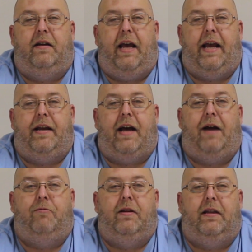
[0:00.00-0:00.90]
and
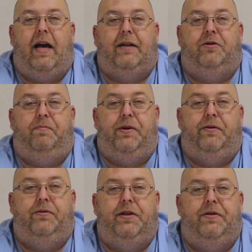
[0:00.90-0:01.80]
I really like to
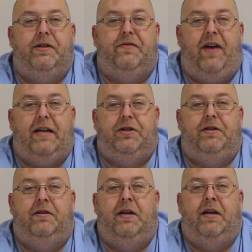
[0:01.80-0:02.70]
build in this
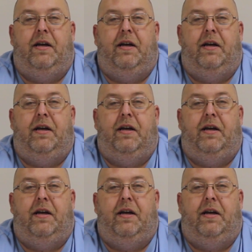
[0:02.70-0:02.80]
fashion.